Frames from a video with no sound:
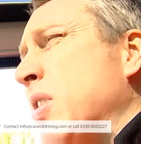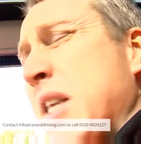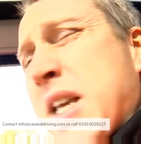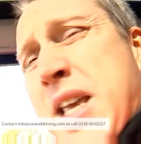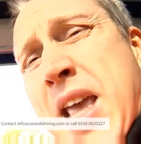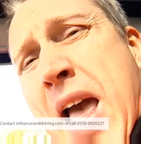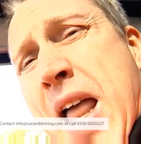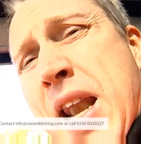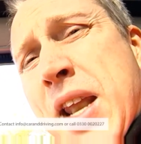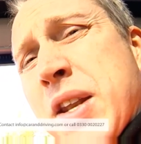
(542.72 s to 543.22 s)
the
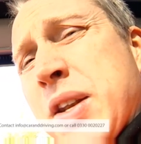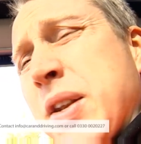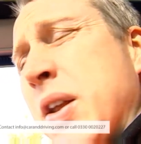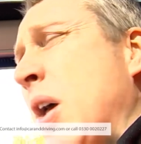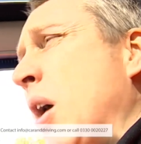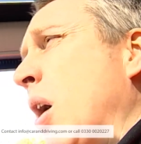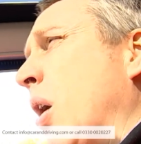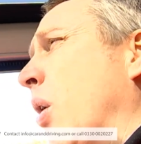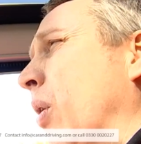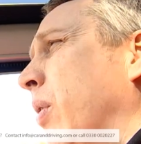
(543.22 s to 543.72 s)
gallon
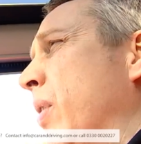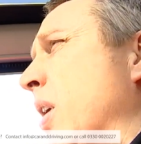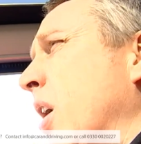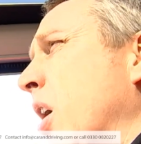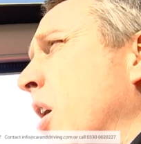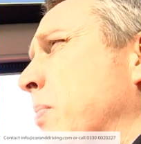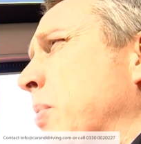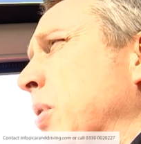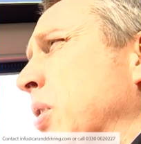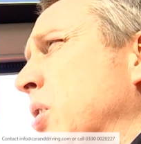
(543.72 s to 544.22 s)
on the
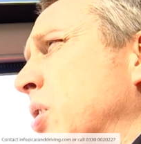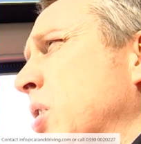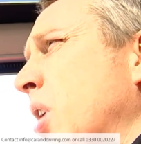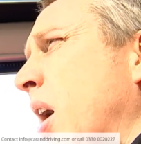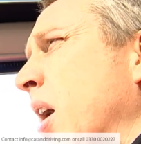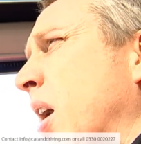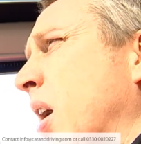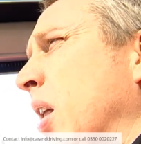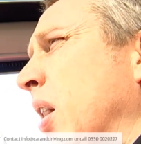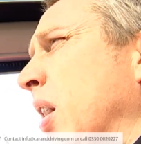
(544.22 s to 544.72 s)
urban
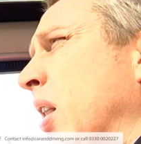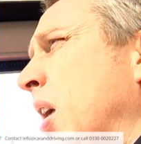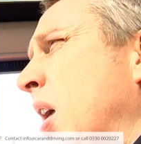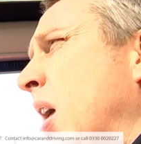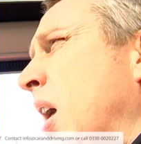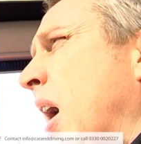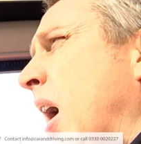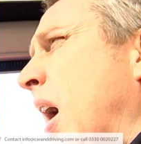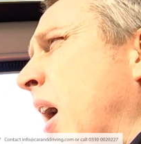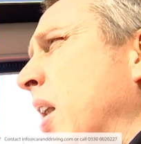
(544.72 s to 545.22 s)
cycle
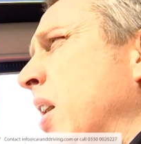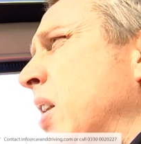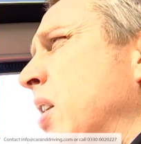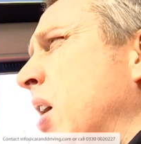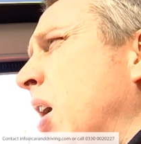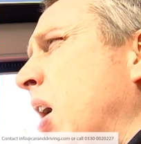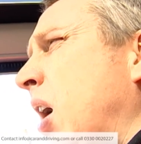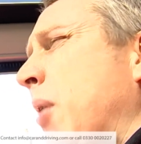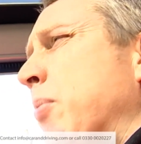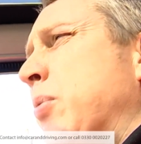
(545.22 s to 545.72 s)
and
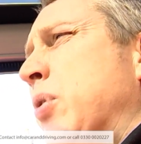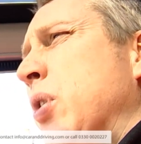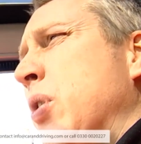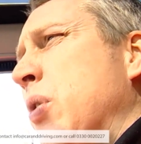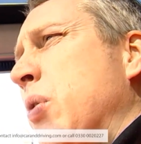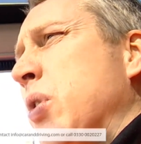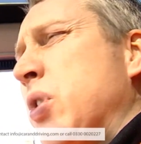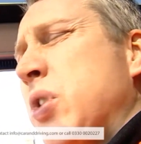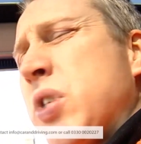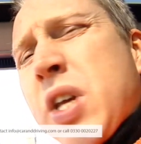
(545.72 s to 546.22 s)
up
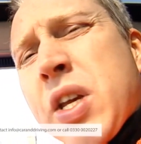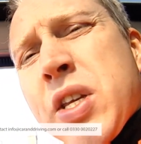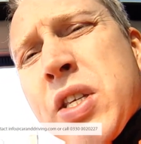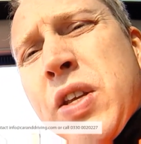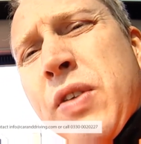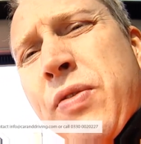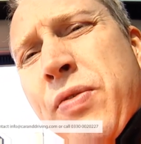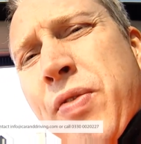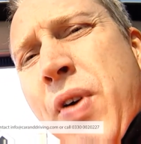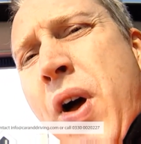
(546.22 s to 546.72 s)
to
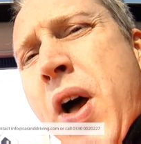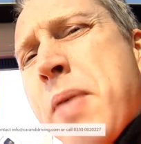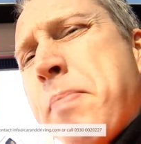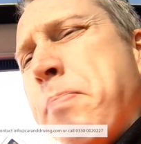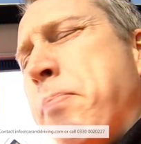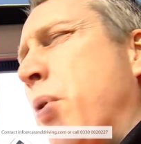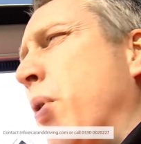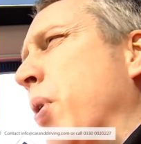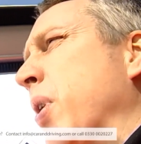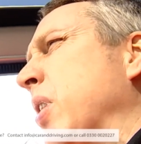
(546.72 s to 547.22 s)

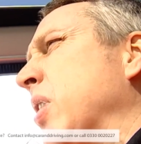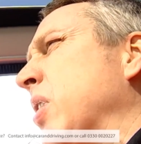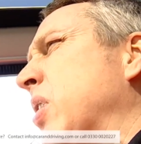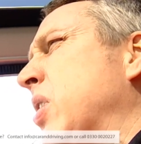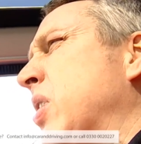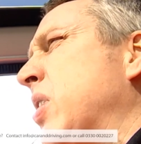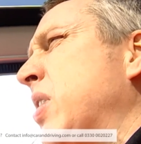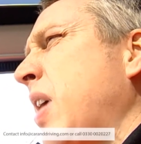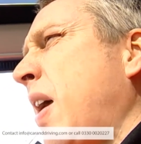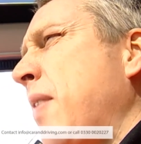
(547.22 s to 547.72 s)

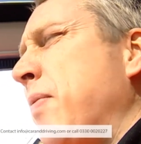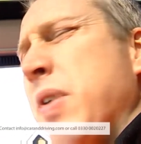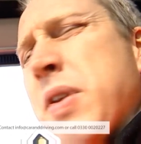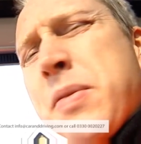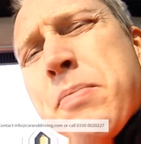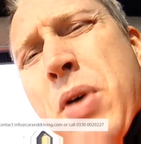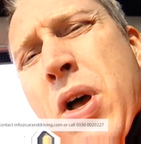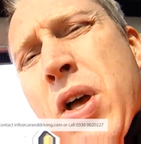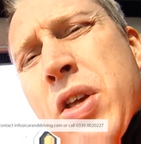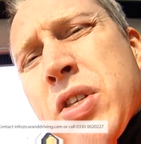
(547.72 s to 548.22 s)

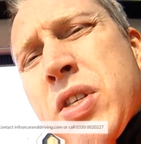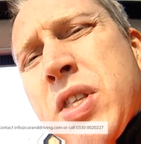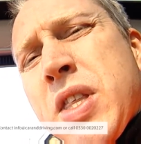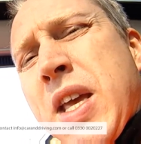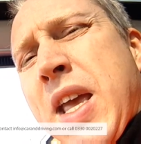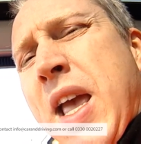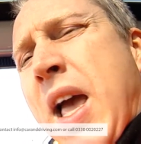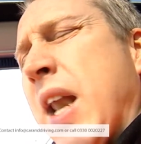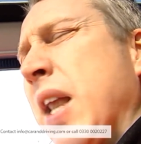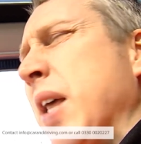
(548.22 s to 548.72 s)
65.7 miles to the
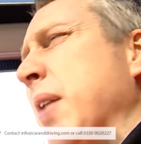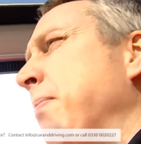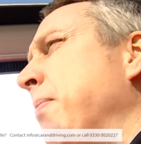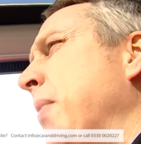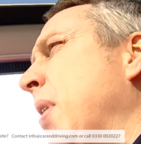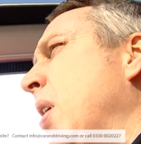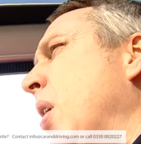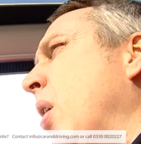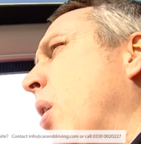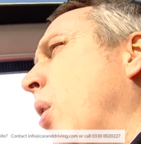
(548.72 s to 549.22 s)
gallon
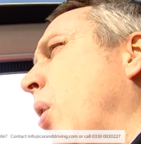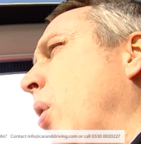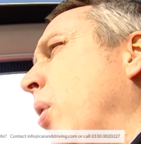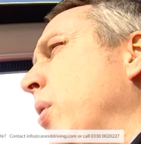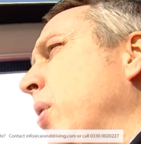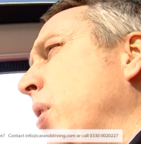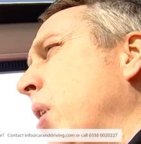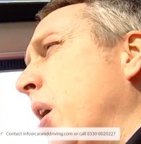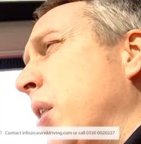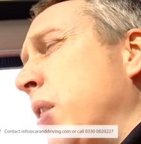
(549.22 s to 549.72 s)

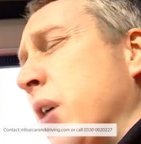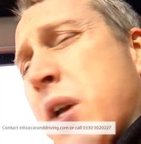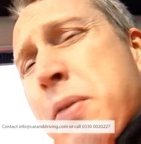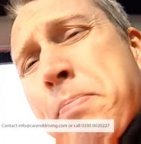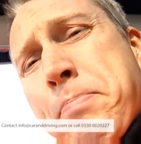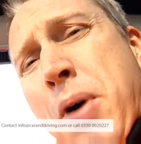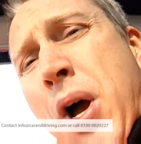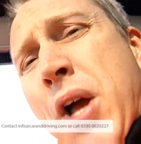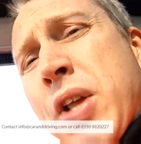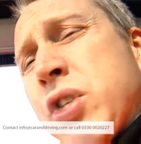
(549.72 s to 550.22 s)
on the
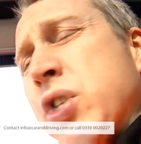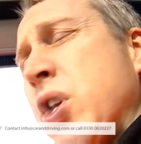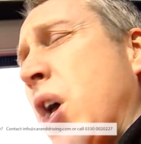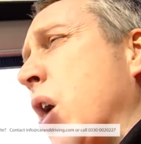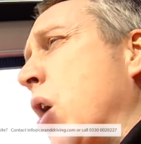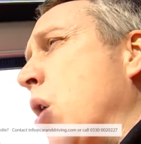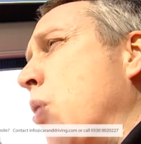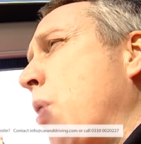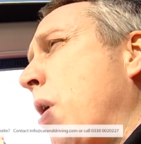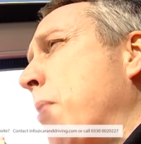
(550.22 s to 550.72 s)
combined
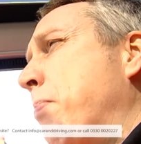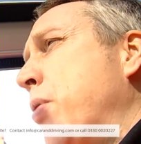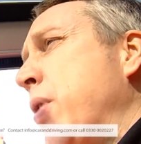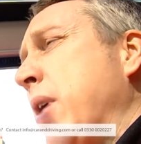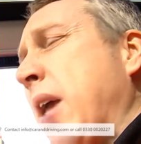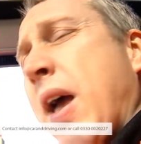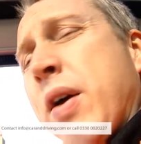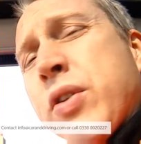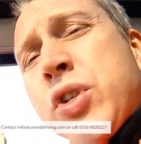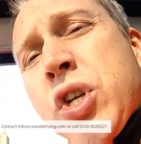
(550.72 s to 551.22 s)
cycle, while
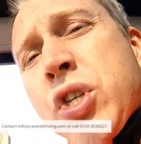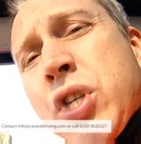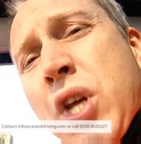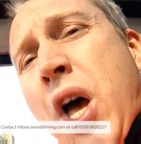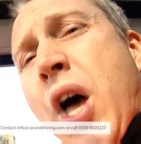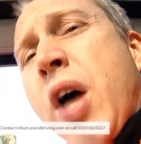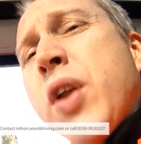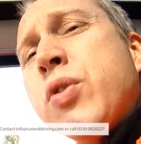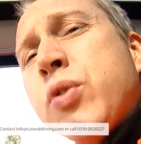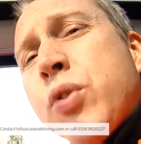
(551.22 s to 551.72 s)
putting out just
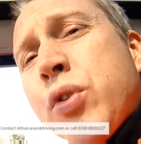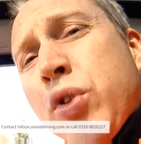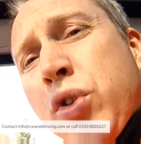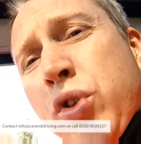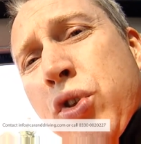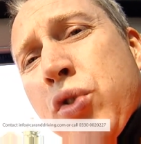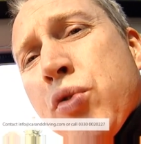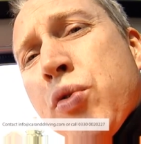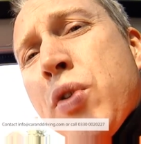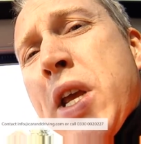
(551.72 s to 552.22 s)

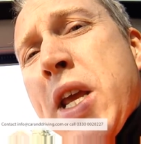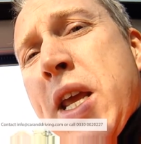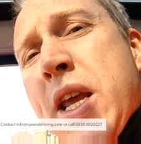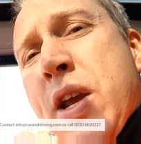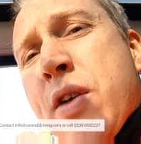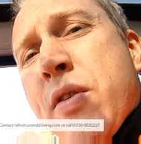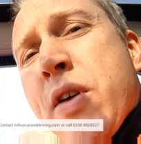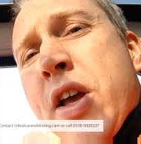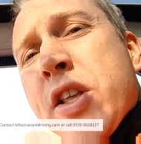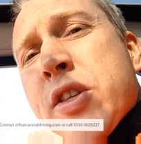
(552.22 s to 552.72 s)
103
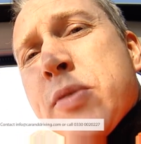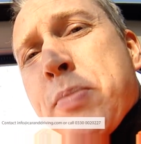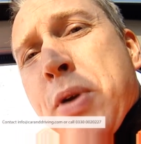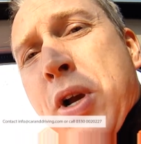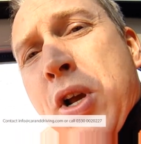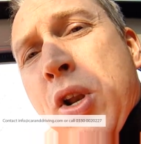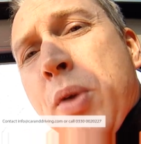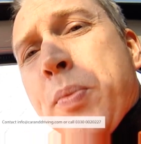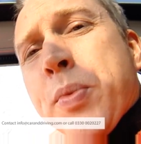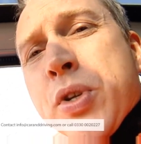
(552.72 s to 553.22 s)
grams per
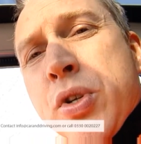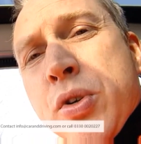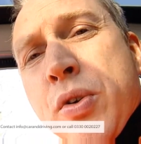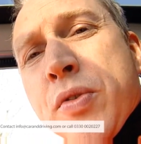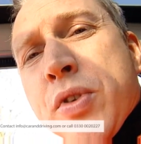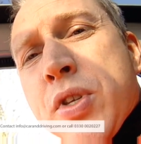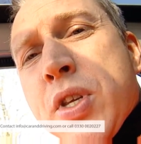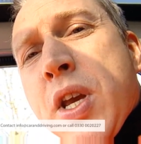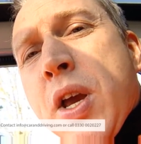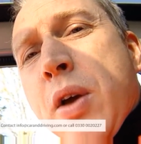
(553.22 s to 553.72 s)
kilometre of
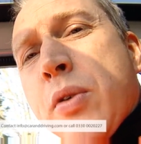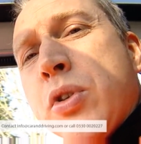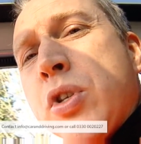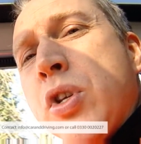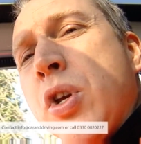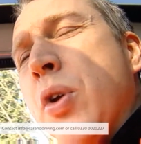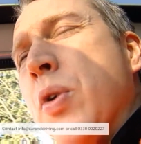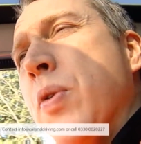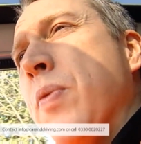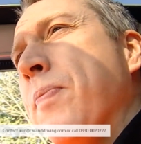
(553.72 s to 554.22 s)

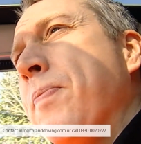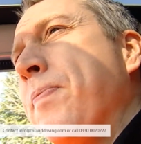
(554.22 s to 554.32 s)
CO2.